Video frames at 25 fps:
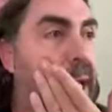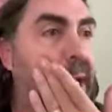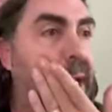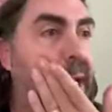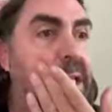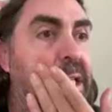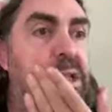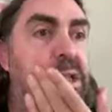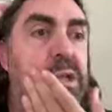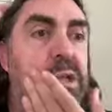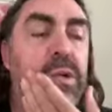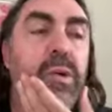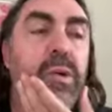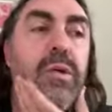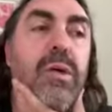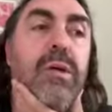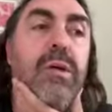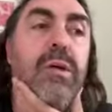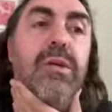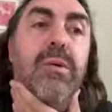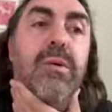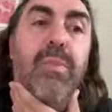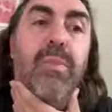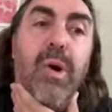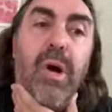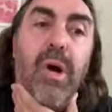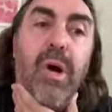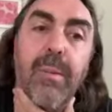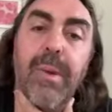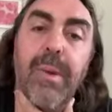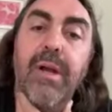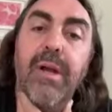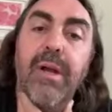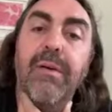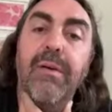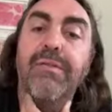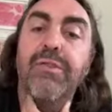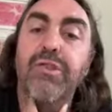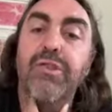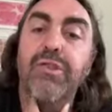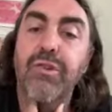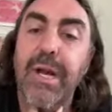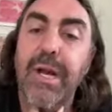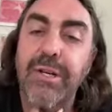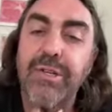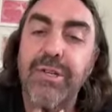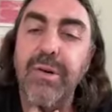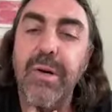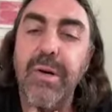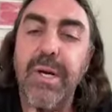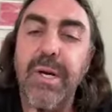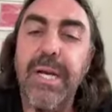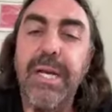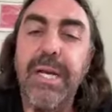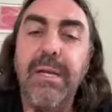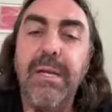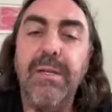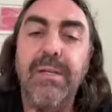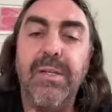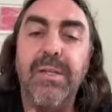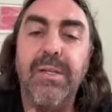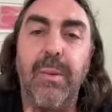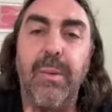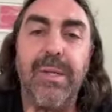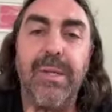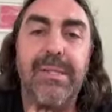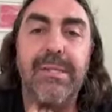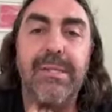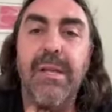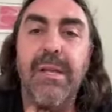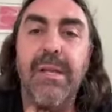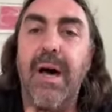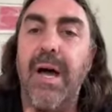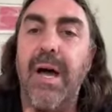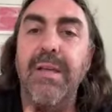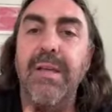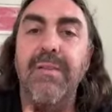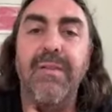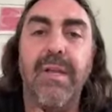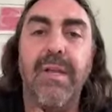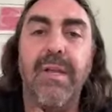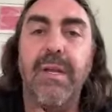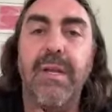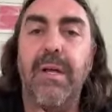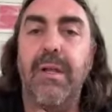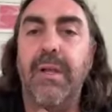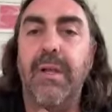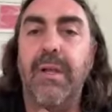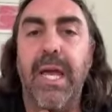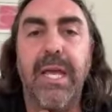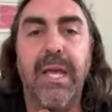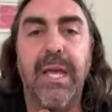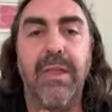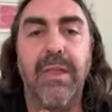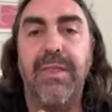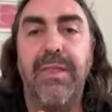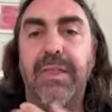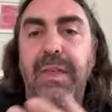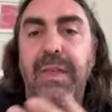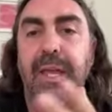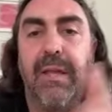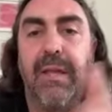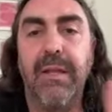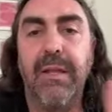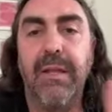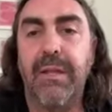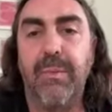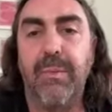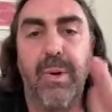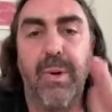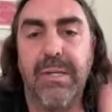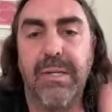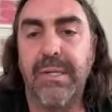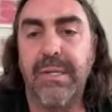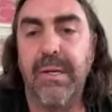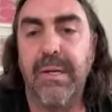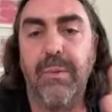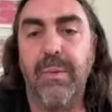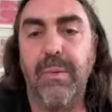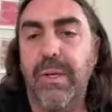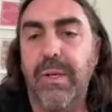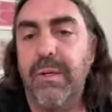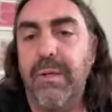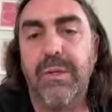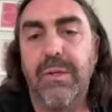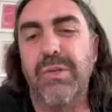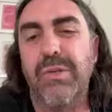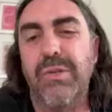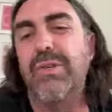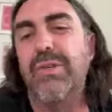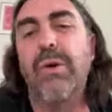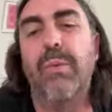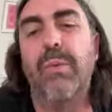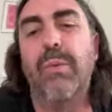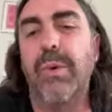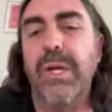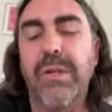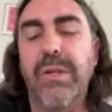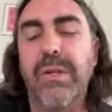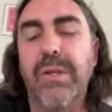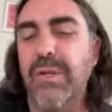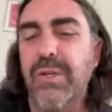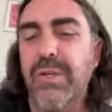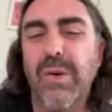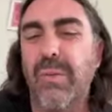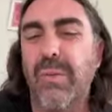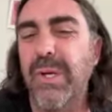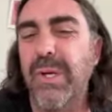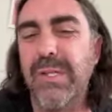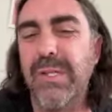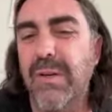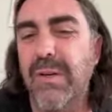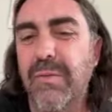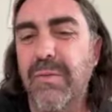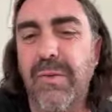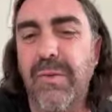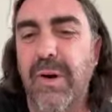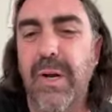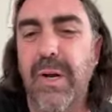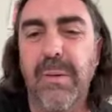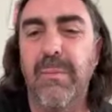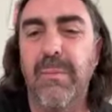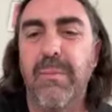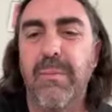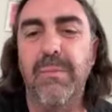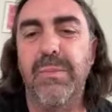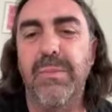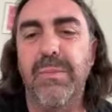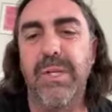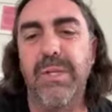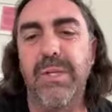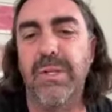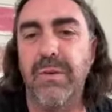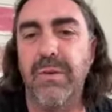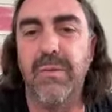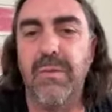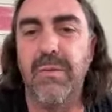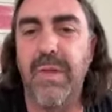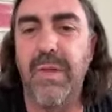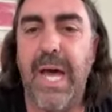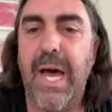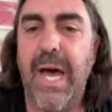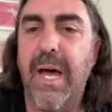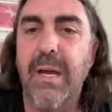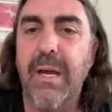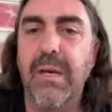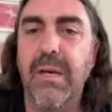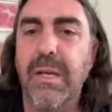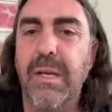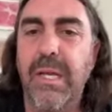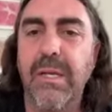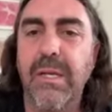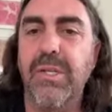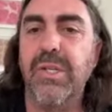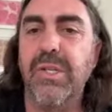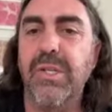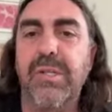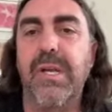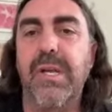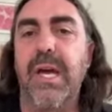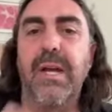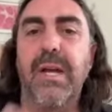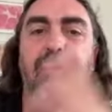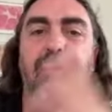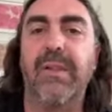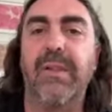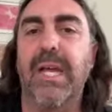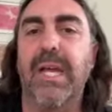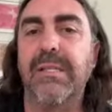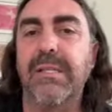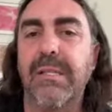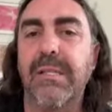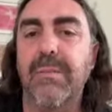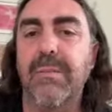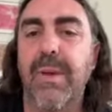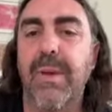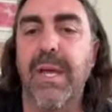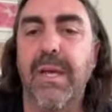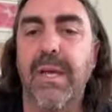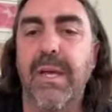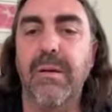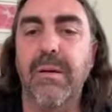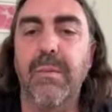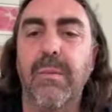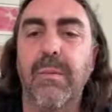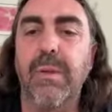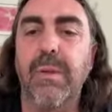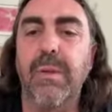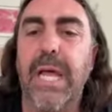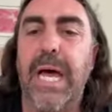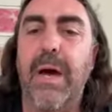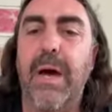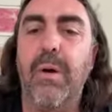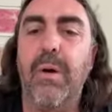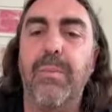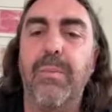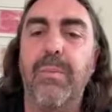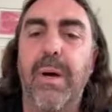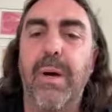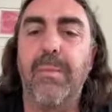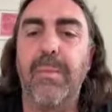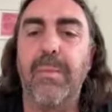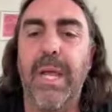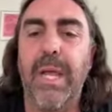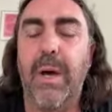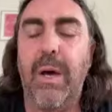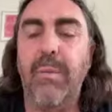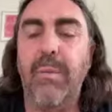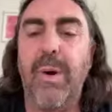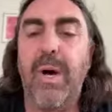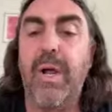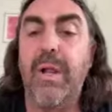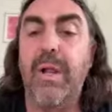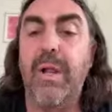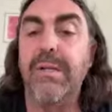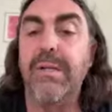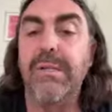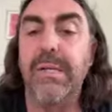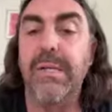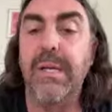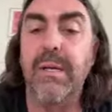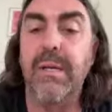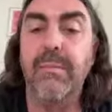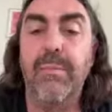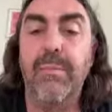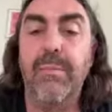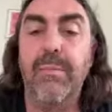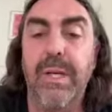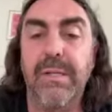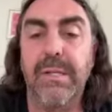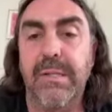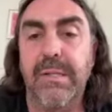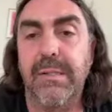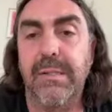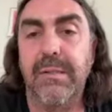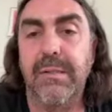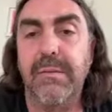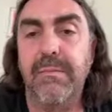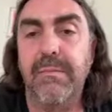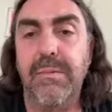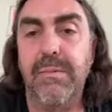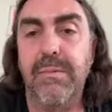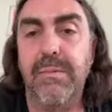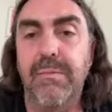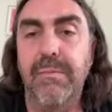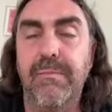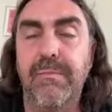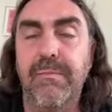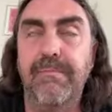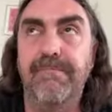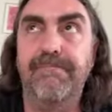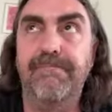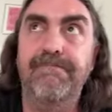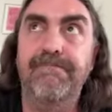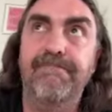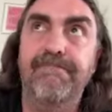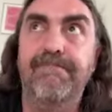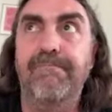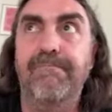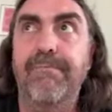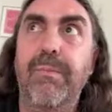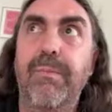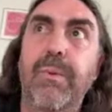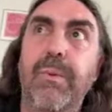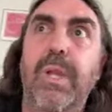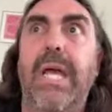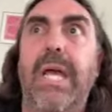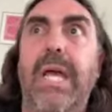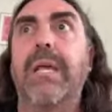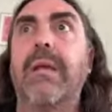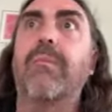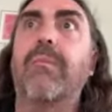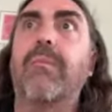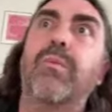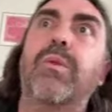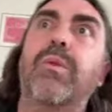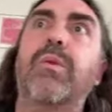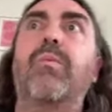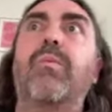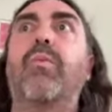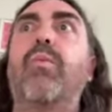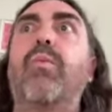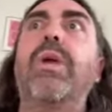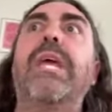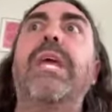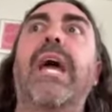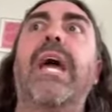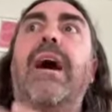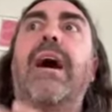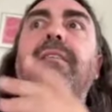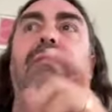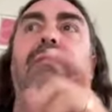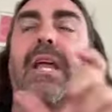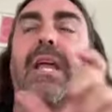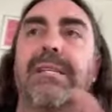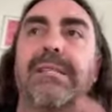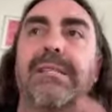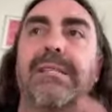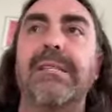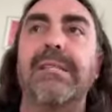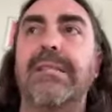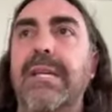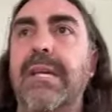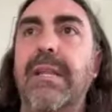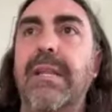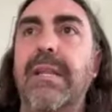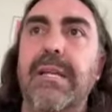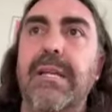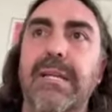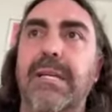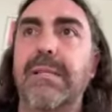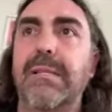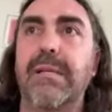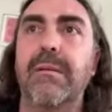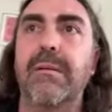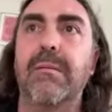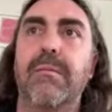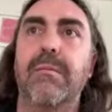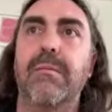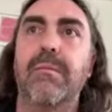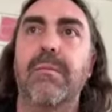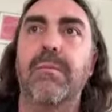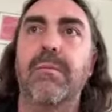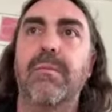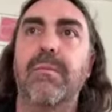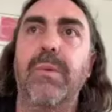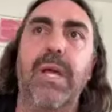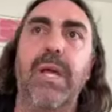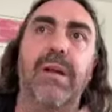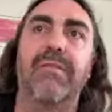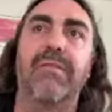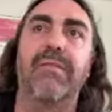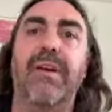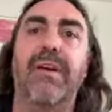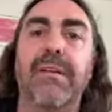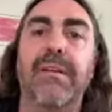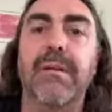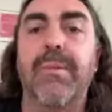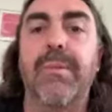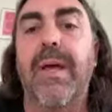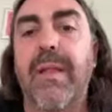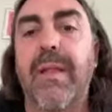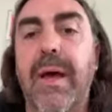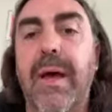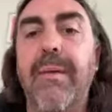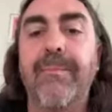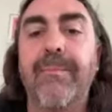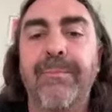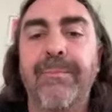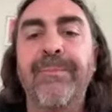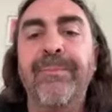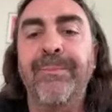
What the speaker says: it's through the Department of Treasury. So it's not even like a thing that the president would, there's no reason for him to do that. He just kind of likes to make loud policy, but doesn't, like we have licensing that doesn't get affected by that.